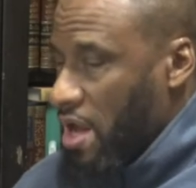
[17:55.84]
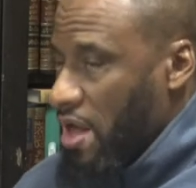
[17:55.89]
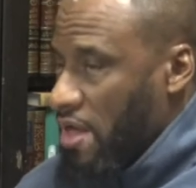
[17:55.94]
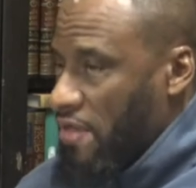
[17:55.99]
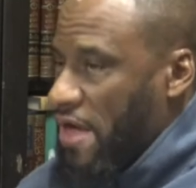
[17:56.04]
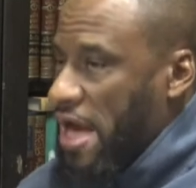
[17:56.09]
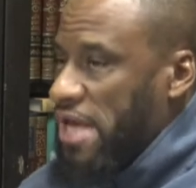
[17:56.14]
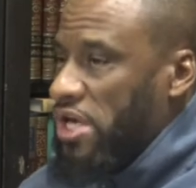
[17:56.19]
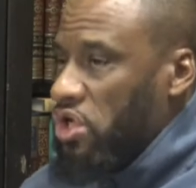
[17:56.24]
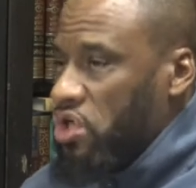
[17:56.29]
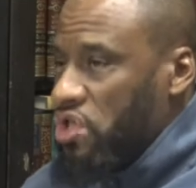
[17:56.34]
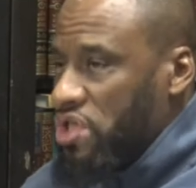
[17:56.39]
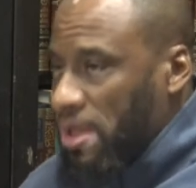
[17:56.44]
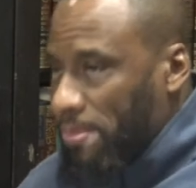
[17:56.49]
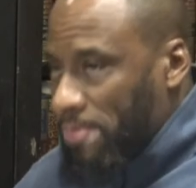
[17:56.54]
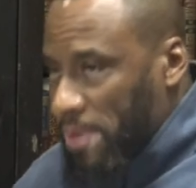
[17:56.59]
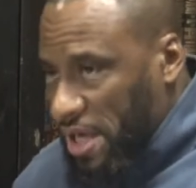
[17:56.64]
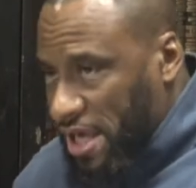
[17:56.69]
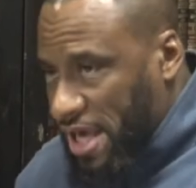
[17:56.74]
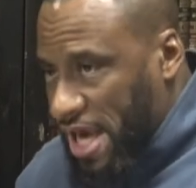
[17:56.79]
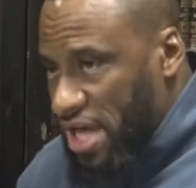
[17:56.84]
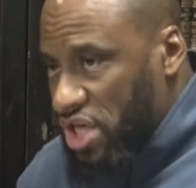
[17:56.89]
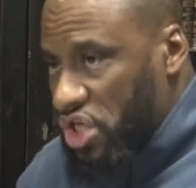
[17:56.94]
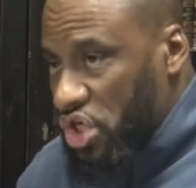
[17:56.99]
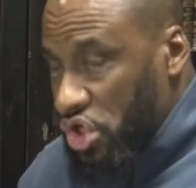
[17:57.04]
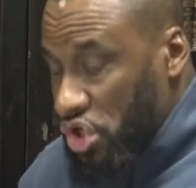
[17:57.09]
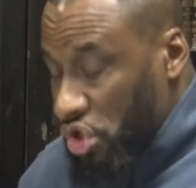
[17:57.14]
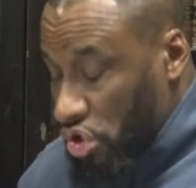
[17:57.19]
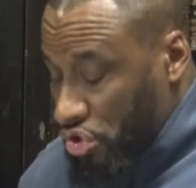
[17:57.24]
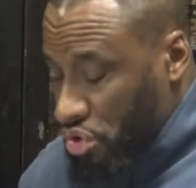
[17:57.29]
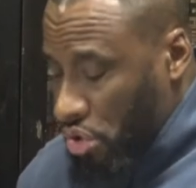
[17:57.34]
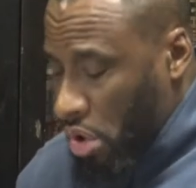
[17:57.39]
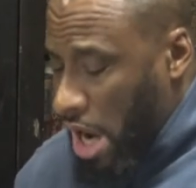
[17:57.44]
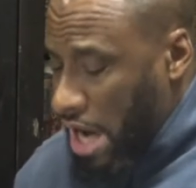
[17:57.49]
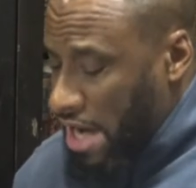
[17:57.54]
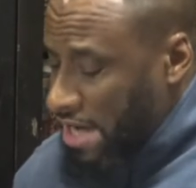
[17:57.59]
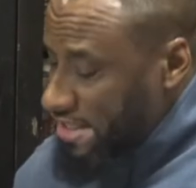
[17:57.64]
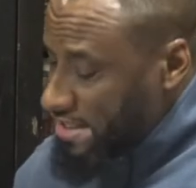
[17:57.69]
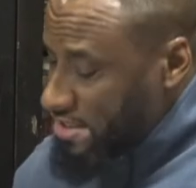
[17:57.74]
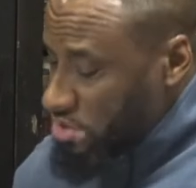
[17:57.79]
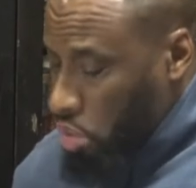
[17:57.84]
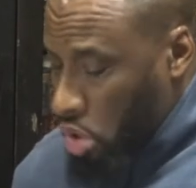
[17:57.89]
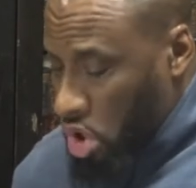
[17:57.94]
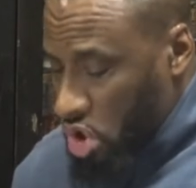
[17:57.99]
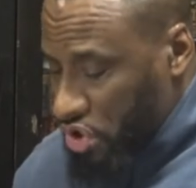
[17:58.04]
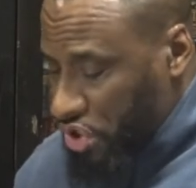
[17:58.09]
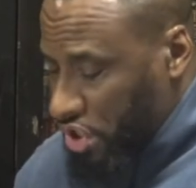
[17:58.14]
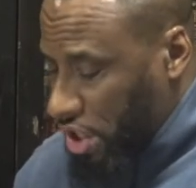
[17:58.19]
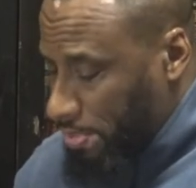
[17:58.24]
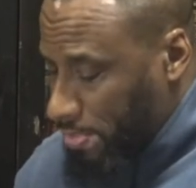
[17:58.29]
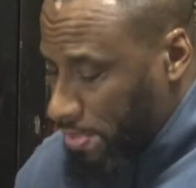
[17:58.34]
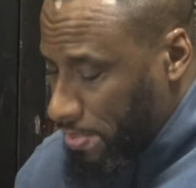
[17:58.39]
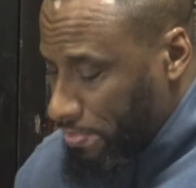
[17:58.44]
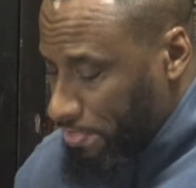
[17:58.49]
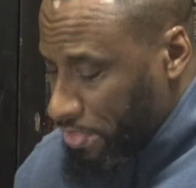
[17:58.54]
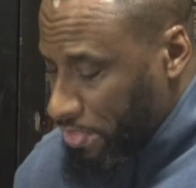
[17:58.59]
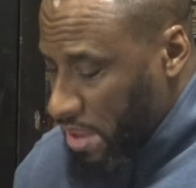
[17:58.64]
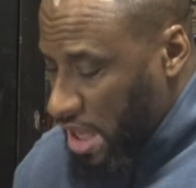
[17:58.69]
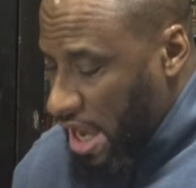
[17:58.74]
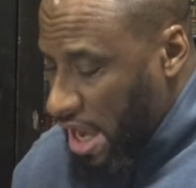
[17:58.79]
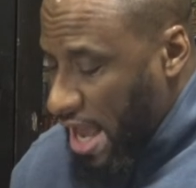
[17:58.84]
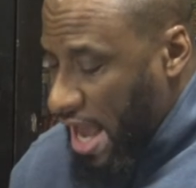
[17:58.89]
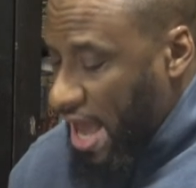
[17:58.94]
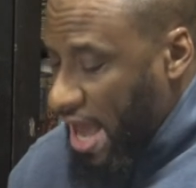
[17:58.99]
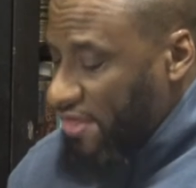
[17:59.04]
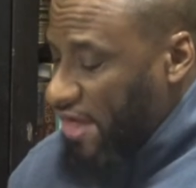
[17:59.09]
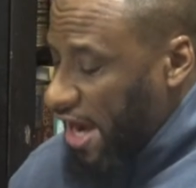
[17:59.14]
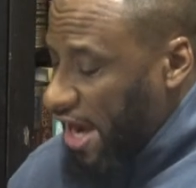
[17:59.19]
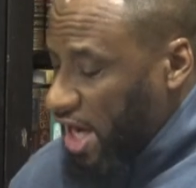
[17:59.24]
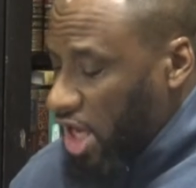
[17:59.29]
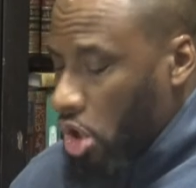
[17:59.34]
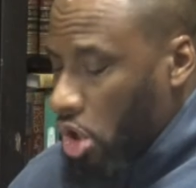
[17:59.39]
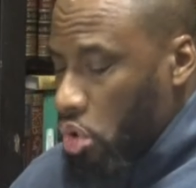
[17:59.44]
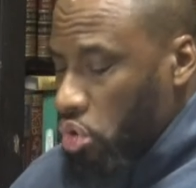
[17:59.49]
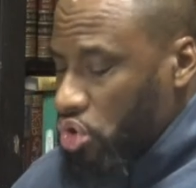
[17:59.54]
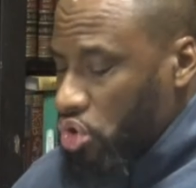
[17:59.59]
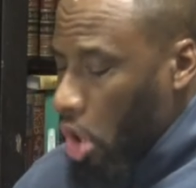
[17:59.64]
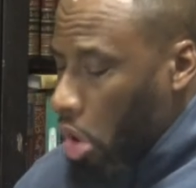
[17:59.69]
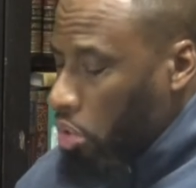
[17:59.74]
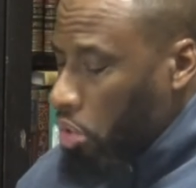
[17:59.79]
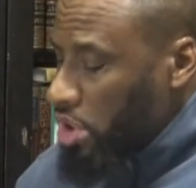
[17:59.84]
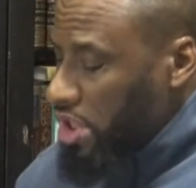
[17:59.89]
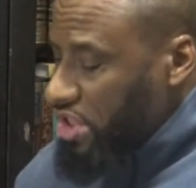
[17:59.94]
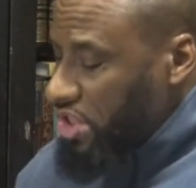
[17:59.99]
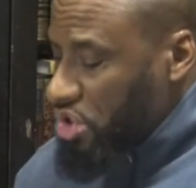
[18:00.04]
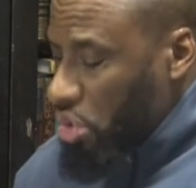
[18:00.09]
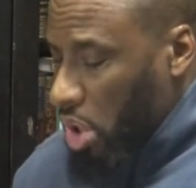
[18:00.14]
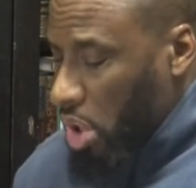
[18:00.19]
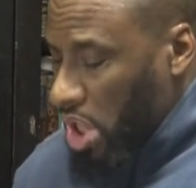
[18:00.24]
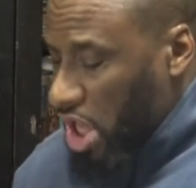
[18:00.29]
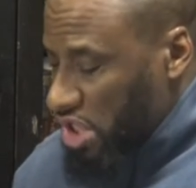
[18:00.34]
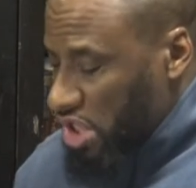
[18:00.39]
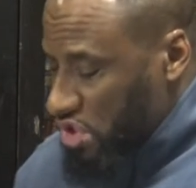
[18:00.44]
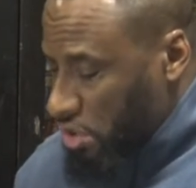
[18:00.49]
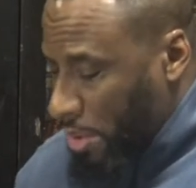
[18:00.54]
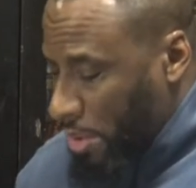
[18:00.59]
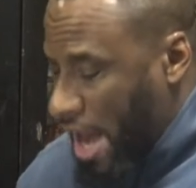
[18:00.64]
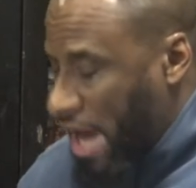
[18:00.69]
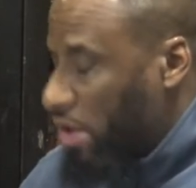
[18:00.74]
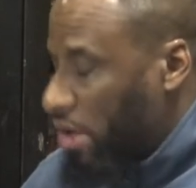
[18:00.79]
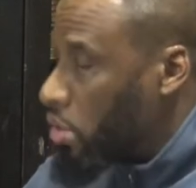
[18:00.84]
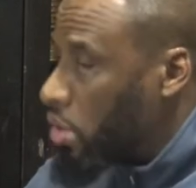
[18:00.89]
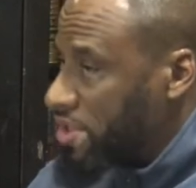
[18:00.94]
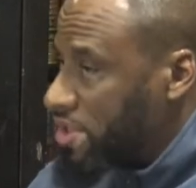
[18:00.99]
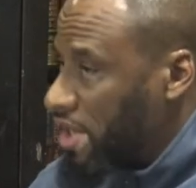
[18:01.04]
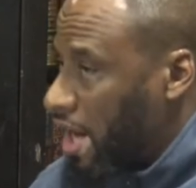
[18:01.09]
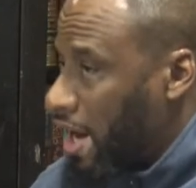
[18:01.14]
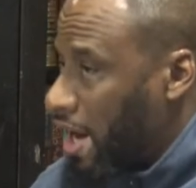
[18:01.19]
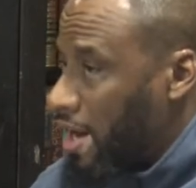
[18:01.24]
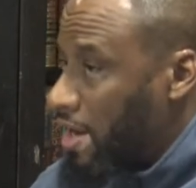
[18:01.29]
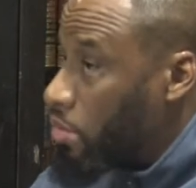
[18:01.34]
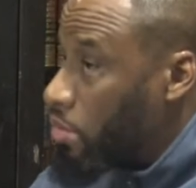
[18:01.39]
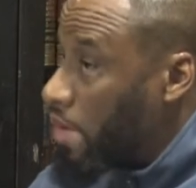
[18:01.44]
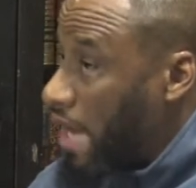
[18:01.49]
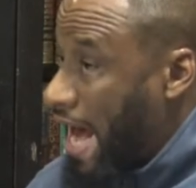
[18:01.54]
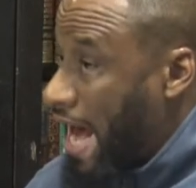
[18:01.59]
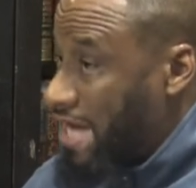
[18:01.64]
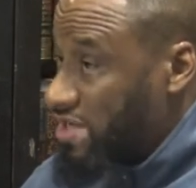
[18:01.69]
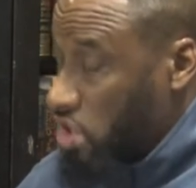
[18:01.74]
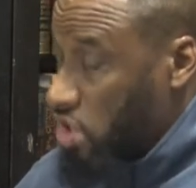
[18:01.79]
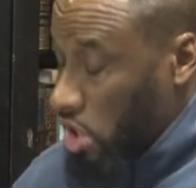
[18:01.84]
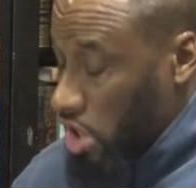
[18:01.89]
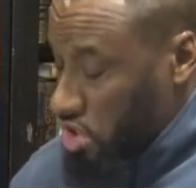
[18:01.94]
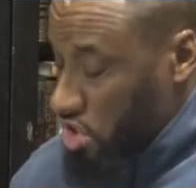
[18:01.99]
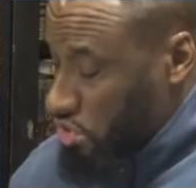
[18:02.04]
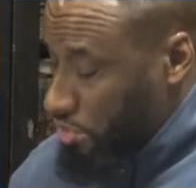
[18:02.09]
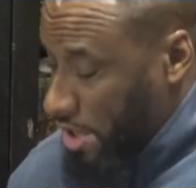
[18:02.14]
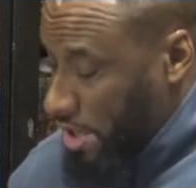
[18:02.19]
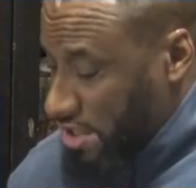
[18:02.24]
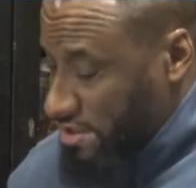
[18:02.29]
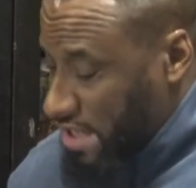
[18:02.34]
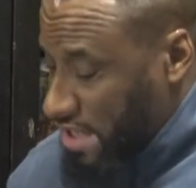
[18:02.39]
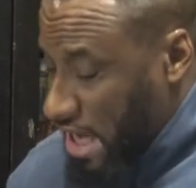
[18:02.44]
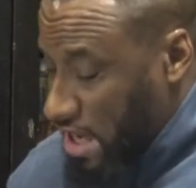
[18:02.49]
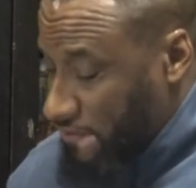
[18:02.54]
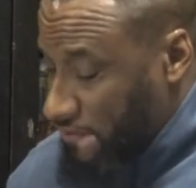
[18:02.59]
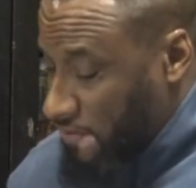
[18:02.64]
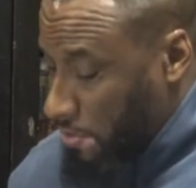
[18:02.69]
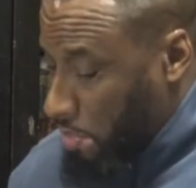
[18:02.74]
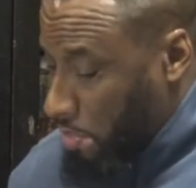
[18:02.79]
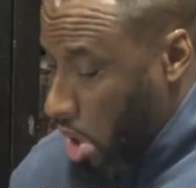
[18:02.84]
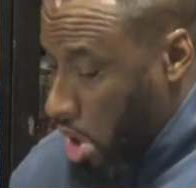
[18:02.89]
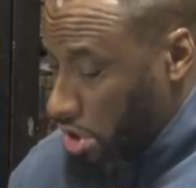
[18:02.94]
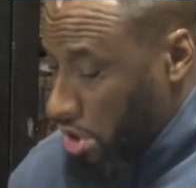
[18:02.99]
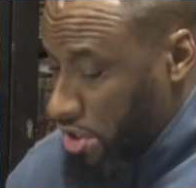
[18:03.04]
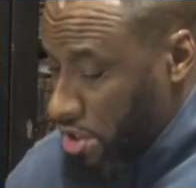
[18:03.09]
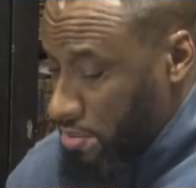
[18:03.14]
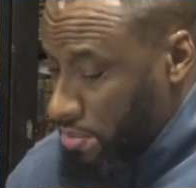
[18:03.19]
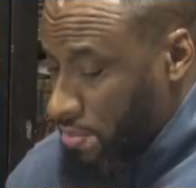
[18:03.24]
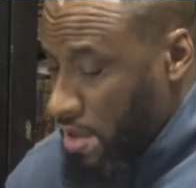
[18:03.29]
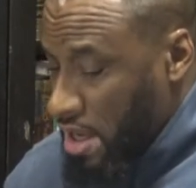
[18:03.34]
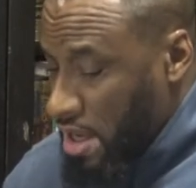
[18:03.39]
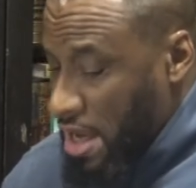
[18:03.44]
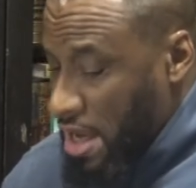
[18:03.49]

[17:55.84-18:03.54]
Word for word: that your supplication, your dua is worship, that it goes only to Allah subhanahu wa ta'ala. We ask Allah subhanahu wa ta'ala for pardon,